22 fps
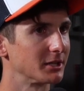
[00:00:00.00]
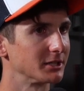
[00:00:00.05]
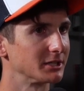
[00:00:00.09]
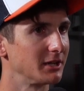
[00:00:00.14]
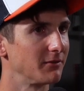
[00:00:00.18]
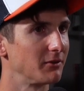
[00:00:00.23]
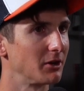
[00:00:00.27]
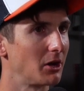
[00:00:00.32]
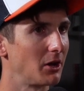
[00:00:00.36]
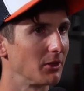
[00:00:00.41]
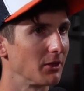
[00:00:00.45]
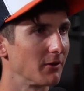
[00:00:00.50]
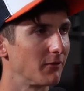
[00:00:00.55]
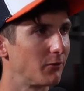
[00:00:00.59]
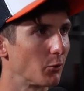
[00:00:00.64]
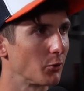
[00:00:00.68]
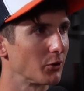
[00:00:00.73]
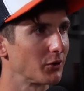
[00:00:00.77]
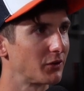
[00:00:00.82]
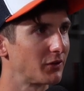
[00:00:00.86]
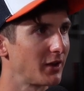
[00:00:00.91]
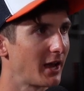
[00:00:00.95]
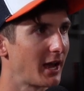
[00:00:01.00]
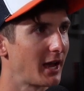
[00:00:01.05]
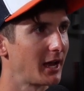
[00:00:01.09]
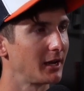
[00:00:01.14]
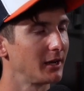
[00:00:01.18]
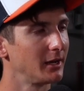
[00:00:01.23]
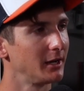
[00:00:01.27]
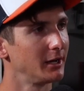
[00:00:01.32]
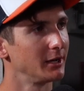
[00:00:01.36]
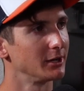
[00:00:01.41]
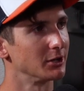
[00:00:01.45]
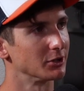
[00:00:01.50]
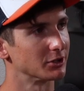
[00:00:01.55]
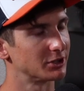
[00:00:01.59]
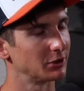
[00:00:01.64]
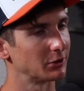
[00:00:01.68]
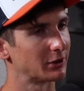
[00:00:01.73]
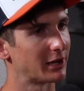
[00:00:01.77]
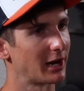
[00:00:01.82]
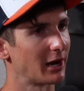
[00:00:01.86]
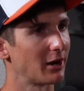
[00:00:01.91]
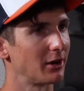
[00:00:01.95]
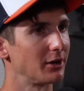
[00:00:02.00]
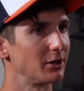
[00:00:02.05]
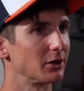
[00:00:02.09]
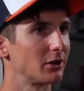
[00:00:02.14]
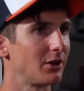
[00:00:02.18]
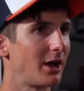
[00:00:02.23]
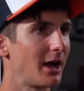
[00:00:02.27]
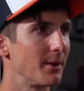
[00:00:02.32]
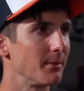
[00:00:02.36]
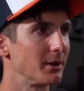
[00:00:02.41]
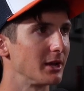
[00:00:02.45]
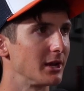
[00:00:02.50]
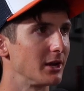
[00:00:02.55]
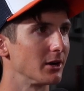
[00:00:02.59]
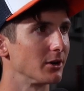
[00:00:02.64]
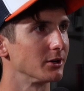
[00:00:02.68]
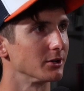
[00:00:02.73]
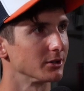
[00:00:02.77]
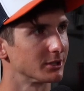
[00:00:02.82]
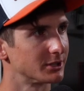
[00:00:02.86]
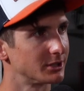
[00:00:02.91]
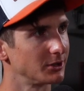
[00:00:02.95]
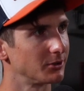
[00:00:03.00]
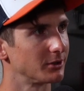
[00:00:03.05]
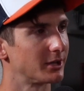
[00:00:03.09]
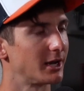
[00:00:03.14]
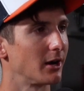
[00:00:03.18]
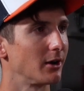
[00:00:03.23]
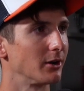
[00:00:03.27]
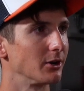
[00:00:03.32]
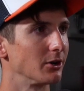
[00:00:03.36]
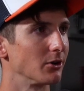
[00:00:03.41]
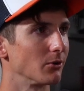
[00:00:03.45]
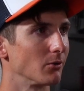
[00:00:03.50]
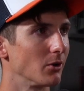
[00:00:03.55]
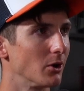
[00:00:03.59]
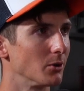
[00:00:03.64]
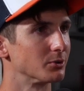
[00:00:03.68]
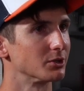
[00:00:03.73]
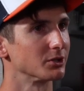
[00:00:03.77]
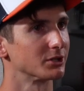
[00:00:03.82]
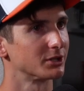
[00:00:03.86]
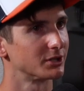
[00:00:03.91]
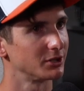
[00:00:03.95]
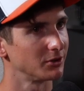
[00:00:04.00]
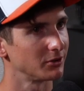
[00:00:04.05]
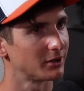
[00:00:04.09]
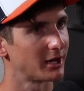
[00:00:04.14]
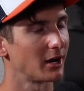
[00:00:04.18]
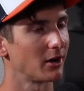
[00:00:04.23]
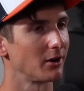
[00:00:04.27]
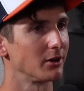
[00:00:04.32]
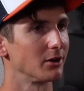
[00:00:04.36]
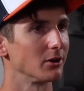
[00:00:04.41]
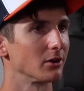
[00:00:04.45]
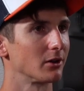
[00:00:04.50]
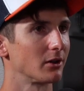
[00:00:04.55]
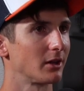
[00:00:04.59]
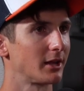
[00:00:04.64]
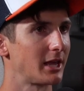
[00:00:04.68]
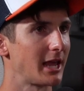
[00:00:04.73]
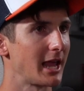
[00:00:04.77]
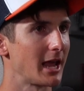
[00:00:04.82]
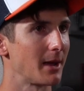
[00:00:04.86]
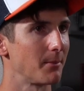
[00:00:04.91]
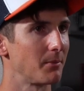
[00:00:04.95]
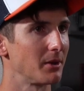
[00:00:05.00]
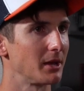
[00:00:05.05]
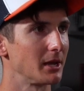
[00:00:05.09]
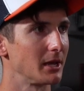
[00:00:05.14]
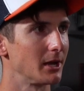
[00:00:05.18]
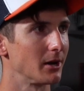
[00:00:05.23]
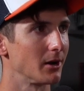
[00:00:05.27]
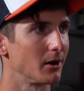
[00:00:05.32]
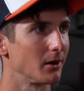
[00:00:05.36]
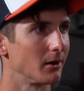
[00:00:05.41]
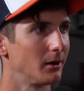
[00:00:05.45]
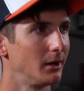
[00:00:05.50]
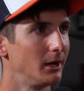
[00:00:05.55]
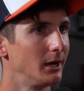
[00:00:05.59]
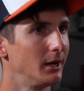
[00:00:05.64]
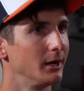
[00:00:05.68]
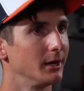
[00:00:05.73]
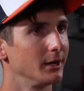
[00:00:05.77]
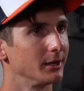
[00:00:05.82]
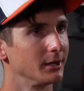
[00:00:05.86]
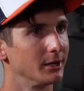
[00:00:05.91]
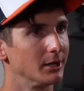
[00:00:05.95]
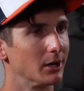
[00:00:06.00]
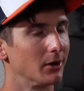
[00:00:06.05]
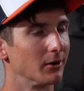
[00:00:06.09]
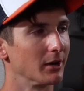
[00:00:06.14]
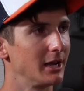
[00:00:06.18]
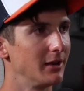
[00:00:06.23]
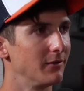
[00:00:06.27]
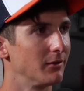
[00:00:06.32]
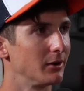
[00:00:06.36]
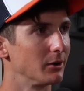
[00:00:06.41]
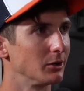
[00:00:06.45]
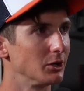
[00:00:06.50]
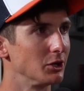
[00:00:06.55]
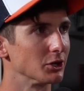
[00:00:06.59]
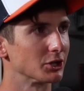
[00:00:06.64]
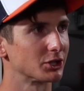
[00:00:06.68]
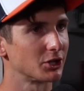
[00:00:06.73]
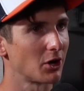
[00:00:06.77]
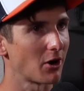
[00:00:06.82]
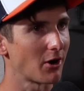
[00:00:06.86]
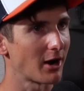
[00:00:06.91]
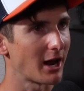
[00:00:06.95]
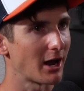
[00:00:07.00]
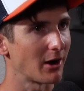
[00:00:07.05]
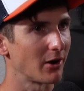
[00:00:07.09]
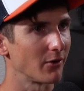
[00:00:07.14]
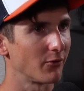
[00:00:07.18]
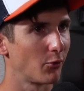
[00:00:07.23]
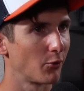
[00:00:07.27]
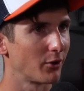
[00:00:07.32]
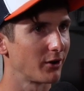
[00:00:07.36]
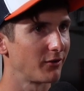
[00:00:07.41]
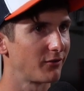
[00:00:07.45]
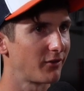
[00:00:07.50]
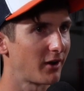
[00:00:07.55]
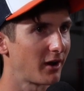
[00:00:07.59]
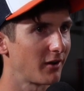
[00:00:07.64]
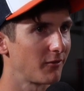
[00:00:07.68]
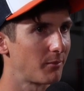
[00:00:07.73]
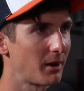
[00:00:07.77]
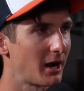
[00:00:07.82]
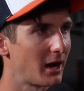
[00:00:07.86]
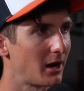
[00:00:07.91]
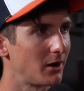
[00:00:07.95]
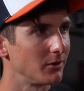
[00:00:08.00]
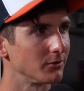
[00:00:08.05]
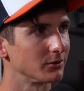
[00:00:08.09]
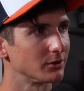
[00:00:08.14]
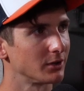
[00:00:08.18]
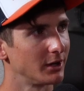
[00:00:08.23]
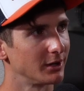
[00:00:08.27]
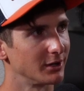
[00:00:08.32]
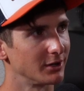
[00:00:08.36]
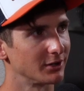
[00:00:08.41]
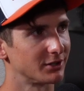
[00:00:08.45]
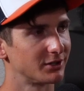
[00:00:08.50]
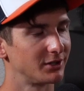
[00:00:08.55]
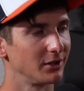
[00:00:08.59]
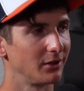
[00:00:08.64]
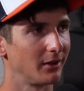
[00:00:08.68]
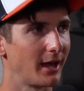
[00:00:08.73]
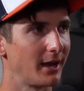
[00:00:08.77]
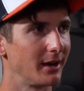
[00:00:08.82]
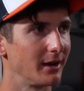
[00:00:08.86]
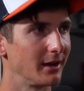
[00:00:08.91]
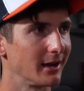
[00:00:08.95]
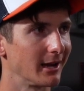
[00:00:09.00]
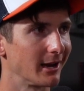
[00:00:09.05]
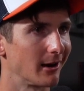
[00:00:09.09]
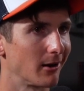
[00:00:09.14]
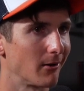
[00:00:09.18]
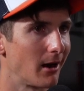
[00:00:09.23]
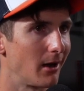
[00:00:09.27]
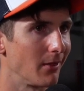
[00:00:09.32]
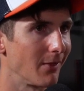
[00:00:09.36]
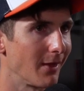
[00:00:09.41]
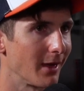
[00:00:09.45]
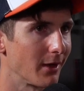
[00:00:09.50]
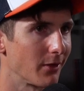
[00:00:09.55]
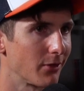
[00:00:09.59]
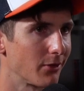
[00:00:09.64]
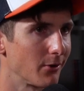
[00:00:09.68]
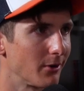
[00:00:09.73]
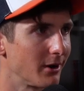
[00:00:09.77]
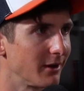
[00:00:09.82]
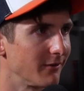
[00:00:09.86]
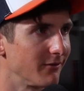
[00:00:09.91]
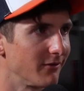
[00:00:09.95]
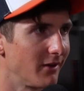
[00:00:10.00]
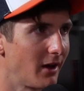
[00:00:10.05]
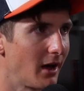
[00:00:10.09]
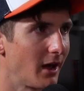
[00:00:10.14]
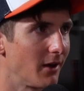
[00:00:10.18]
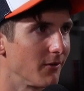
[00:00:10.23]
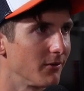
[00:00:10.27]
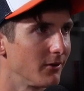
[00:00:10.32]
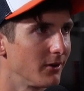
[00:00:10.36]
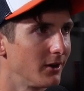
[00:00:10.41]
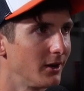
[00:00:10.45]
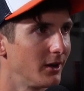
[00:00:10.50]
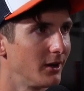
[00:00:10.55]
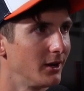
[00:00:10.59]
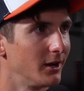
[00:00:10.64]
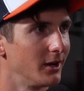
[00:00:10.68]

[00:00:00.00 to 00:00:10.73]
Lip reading: Because even on the 4th day, you're still carrying your climbing gear, you're still carrying your ropes, you're still carrying your camping gear. Even you start out at 45 pounds, you're still ending at around like 35.